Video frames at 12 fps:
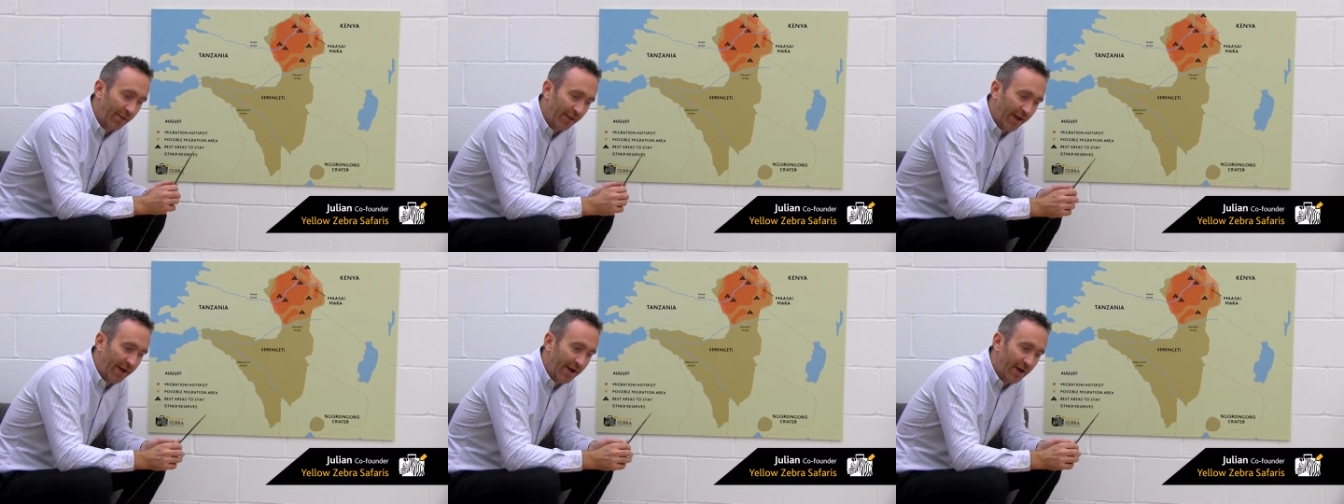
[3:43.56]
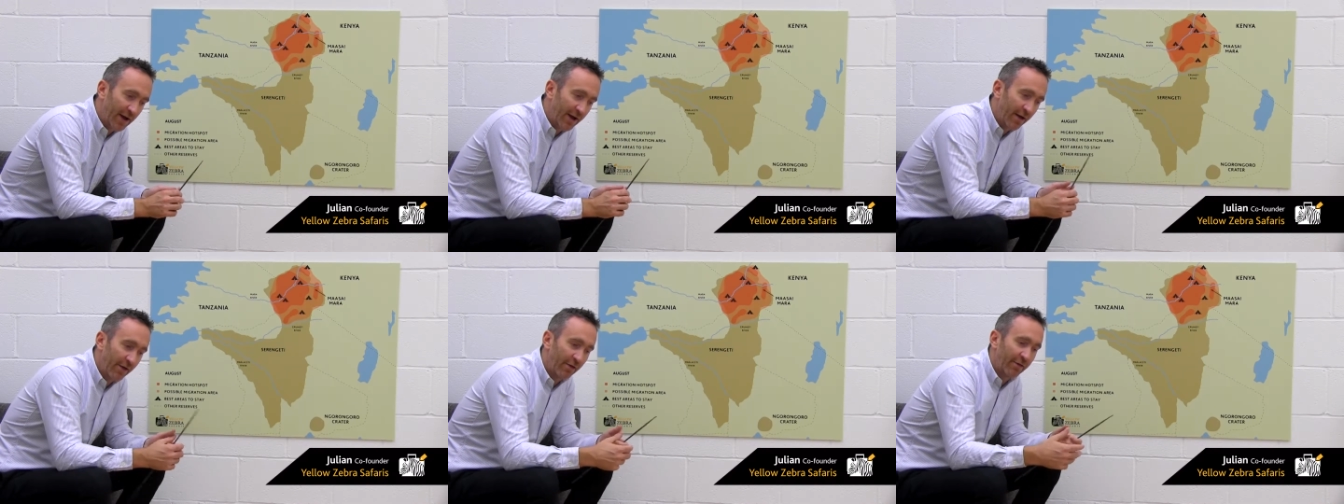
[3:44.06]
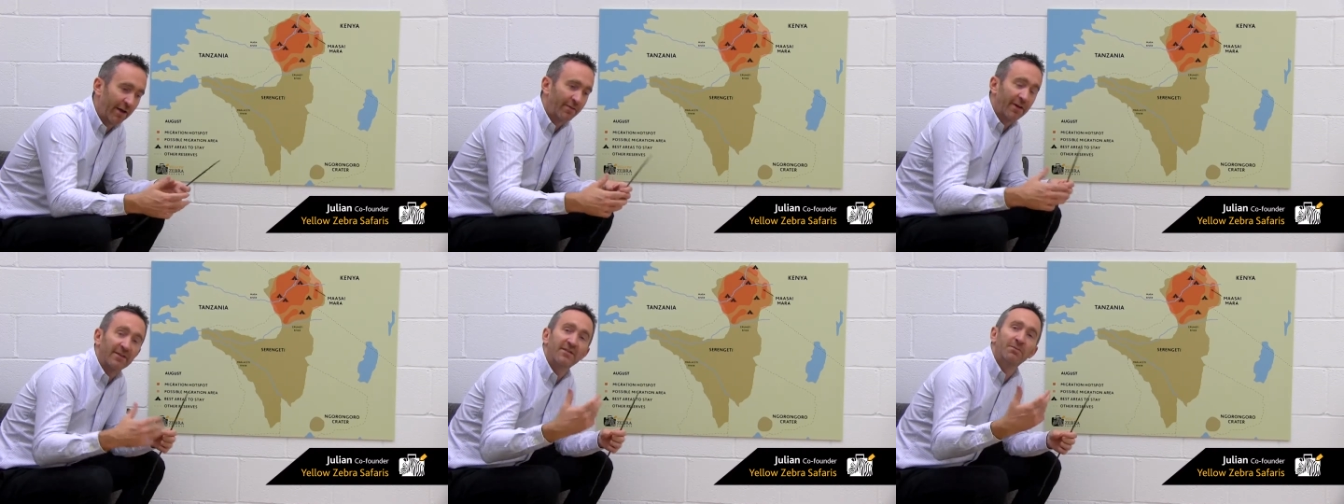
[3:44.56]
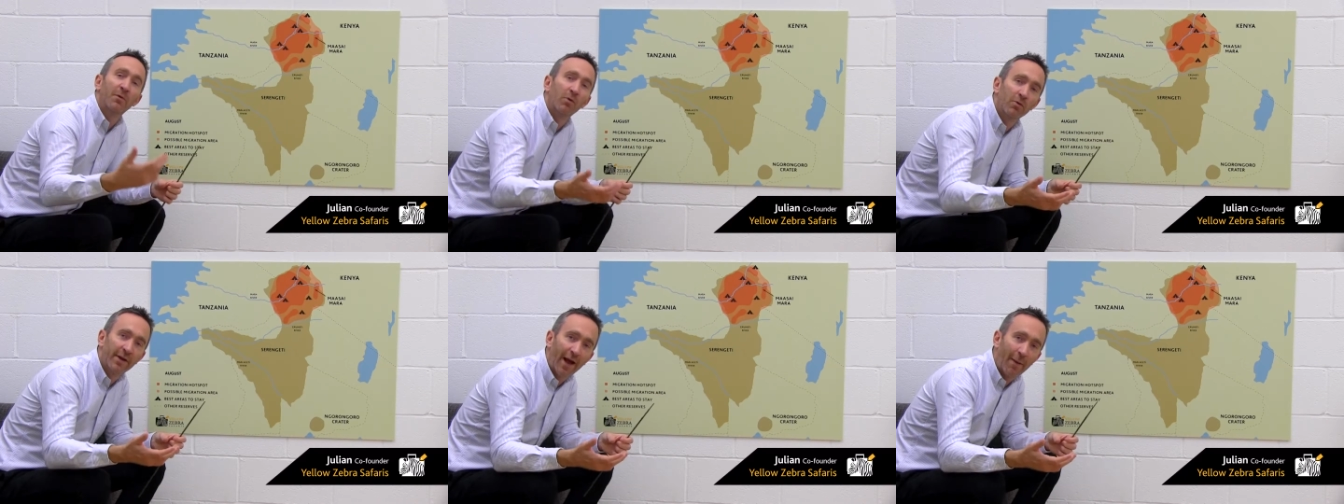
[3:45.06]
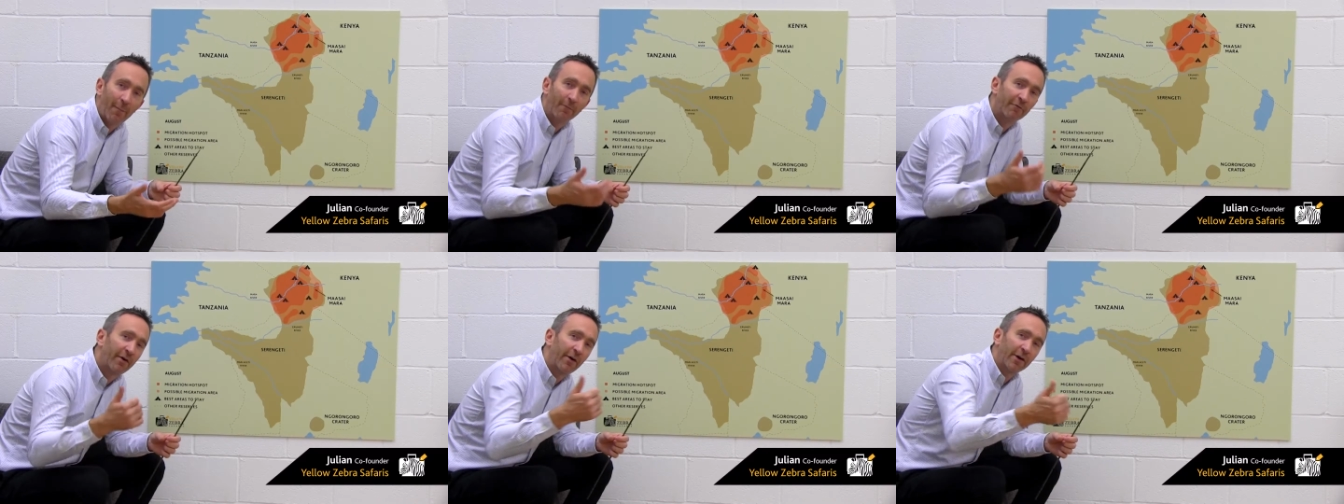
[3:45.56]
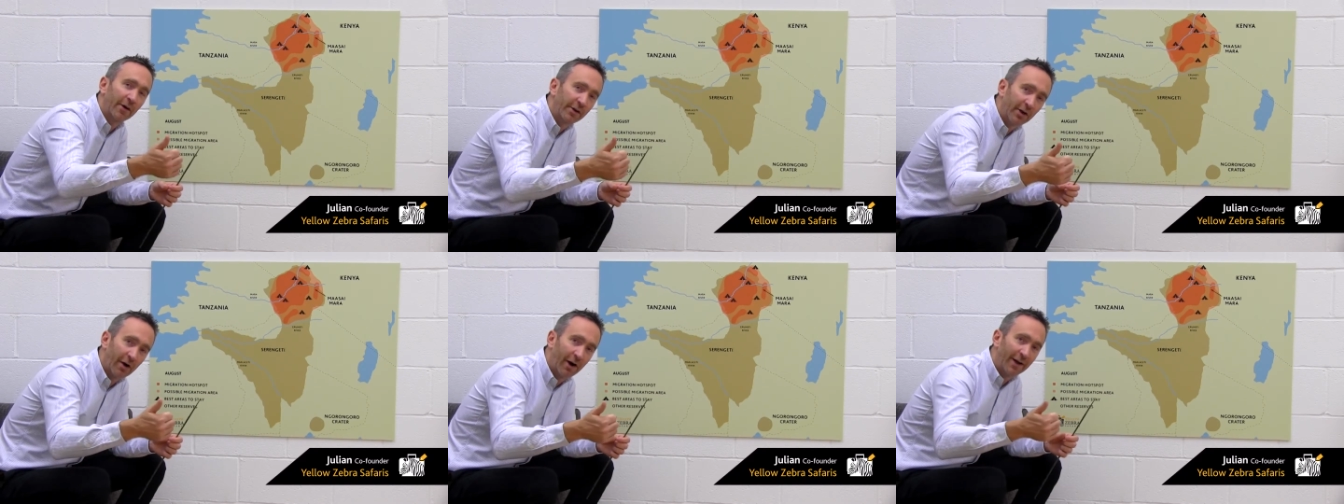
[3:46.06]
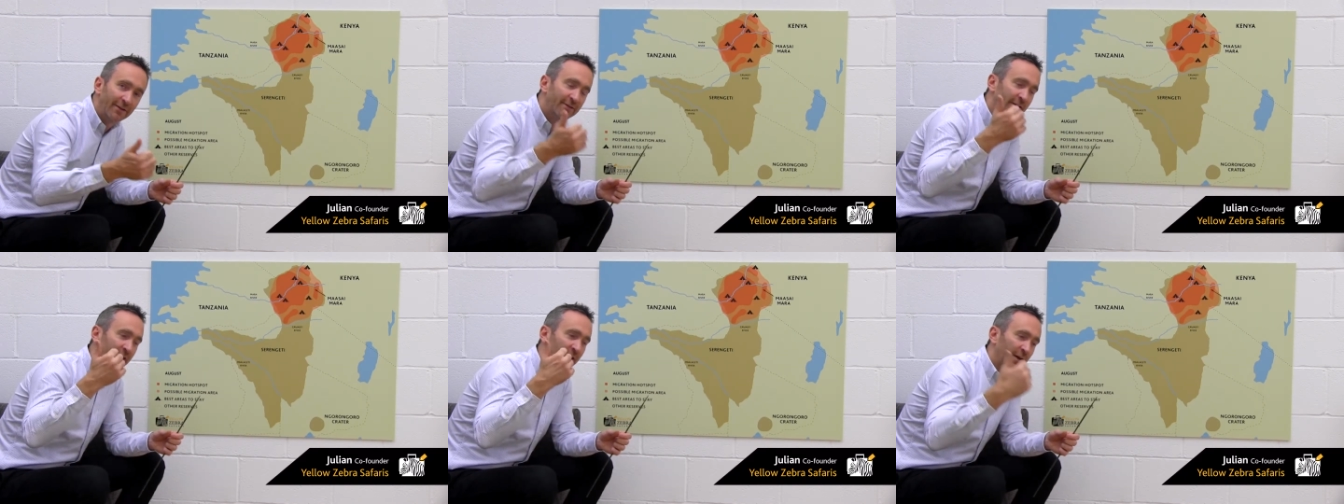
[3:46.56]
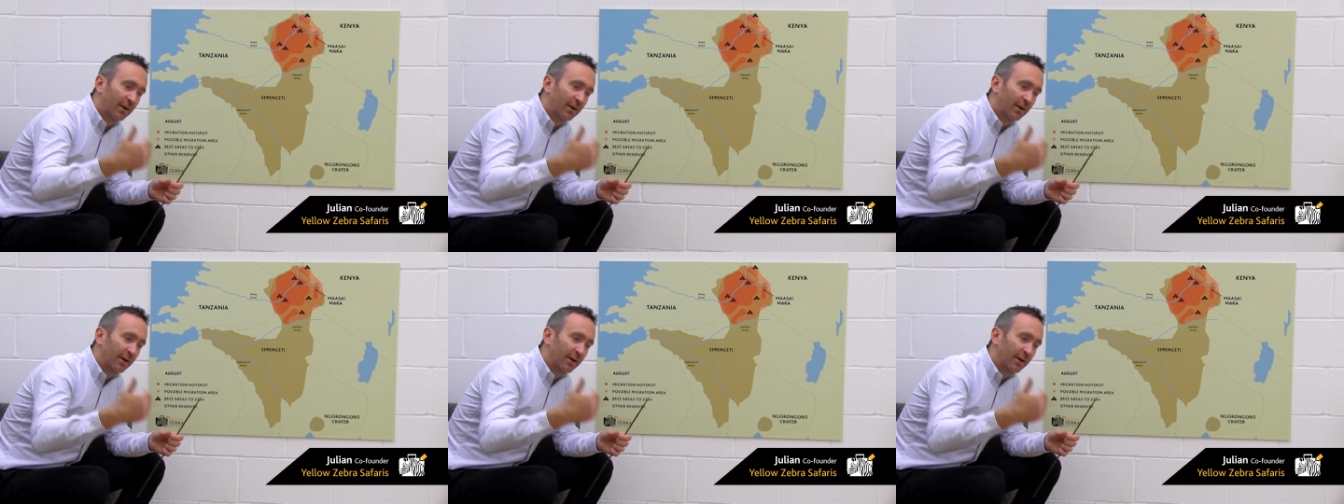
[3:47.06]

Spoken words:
they're small camp, very good guides.